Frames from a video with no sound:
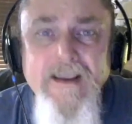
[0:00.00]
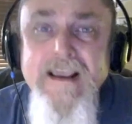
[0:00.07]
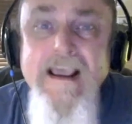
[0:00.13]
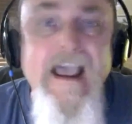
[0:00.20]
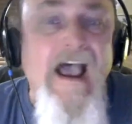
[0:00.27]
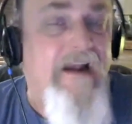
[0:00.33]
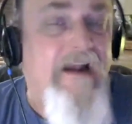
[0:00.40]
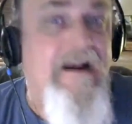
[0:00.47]

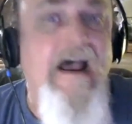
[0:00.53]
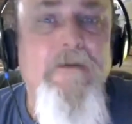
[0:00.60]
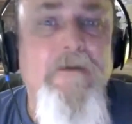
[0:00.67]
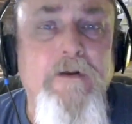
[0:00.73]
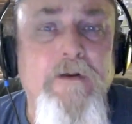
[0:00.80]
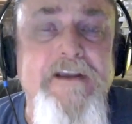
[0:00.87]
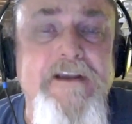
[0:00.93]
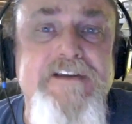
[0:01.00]
Not
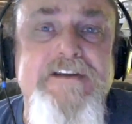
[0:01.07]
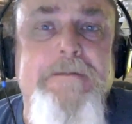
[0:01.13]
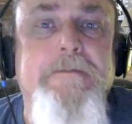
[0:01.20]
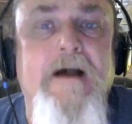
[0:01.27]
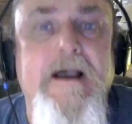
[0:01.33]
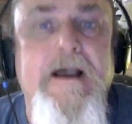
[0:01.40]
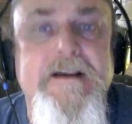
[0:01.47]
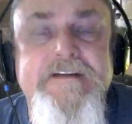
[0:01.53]
really
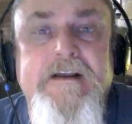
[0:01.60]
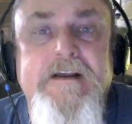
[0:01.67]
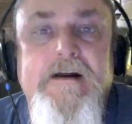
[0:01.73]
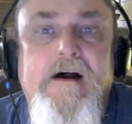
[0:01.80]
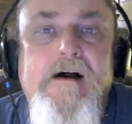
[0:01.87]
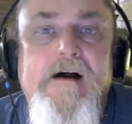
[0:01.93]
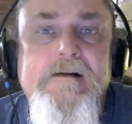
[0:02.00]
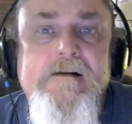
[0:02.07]
surprised at
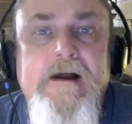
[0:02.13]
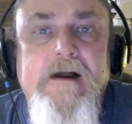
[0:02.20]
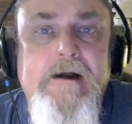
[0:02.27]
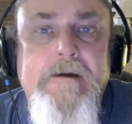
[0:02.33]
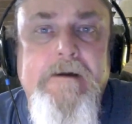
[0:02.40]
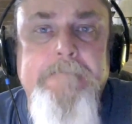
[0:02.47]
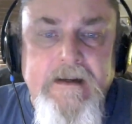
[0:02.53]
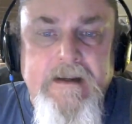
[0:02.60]
all.
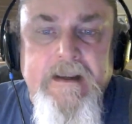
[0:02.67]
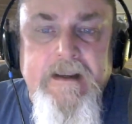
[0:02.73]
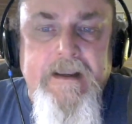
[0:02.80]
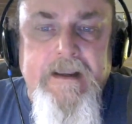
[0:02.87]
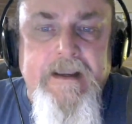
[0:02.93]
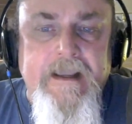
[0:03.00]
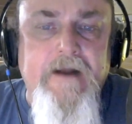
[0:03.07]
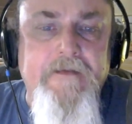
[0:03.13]
Um,
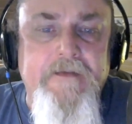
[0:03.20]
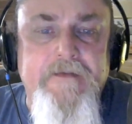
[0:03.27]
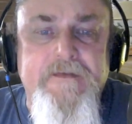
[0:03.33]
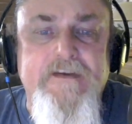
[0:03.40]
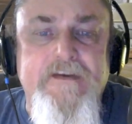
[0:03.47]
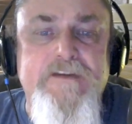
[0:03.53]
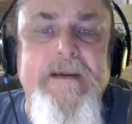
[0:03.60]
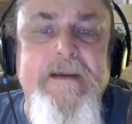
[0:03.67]
you know, the, the
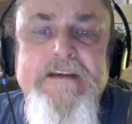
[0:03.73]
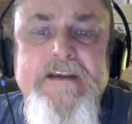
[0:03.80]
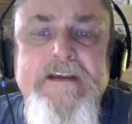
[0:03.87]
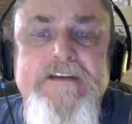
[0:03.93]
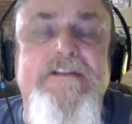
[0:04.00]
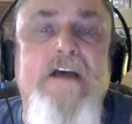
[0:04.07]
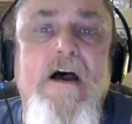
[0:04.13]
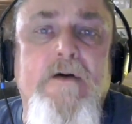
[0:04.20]
species
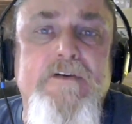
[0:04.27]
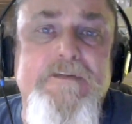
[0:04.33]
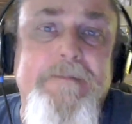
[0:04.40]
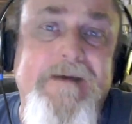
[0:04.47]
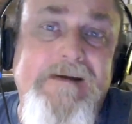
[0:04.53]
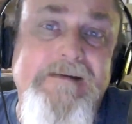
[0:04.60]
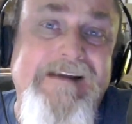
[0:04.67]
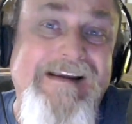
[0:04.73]
has always
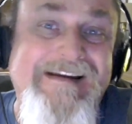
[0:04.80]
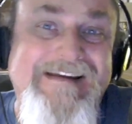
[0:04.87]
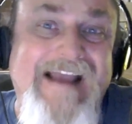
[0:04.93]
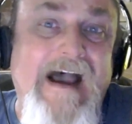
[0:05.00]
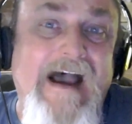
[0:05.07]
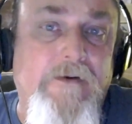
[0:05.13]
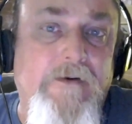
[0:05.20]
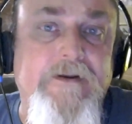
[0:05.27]
been in
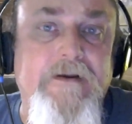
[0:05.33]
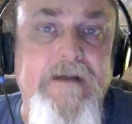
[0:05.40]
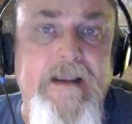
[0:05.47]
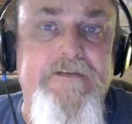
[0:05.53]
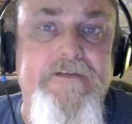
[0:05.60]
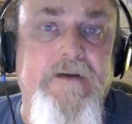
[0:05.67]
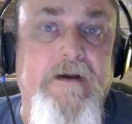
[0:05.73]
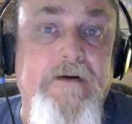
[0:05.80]
doubt
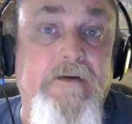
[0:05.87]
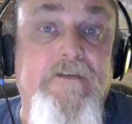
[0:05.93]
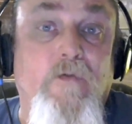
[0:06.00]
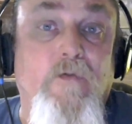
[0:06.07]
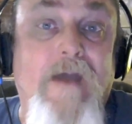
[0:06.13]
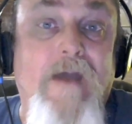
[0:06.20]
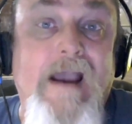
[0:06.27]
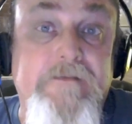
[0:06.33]
as a
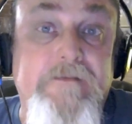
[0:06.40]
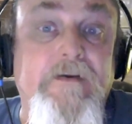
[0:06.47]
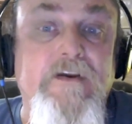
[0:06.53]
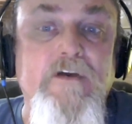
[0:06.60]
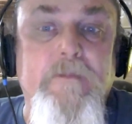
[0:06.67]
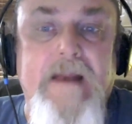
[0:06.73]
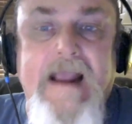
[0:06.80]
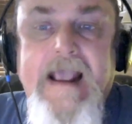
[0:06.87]
direct
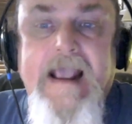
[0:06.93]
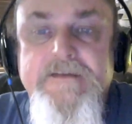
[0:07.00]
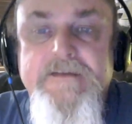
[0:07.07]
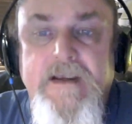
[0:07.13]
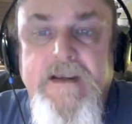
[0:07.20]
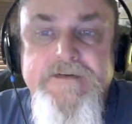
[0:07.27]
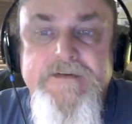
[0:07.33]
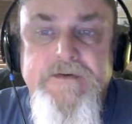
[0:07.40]
human
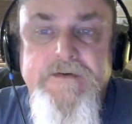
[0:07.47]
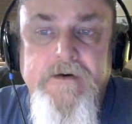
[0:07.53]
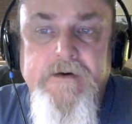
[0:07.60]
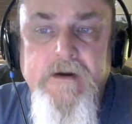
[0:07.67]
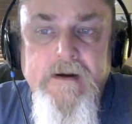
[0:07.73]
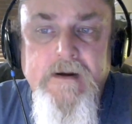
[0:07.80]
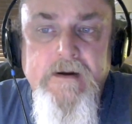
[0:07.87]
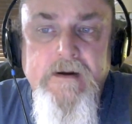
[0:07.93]
ancestor.
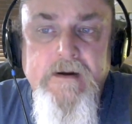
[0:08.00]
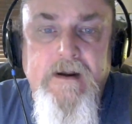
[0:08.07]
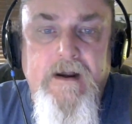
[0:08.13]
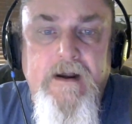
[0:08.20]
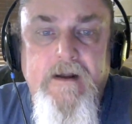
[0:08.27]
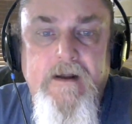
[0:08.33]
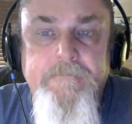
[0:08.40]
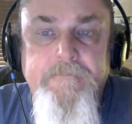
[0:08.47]

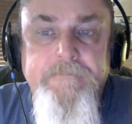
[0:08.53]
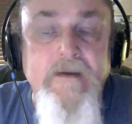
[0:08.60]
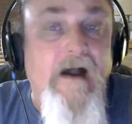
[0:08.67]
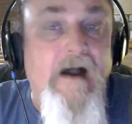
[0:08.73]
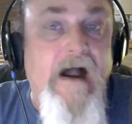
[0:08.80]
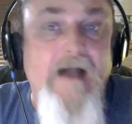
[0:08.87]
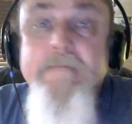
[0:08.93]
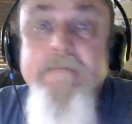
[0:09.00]

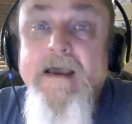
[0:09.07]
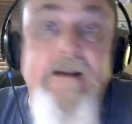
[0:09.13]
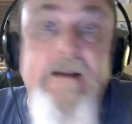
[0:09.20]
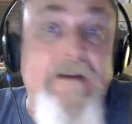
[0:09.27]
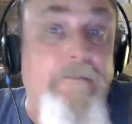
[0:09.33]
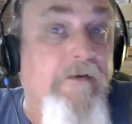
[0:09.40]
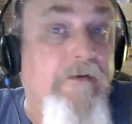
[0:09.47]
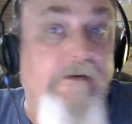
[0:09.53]
I met Lee
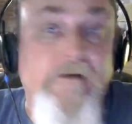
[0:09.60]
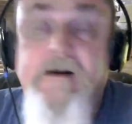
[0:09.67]
Berger.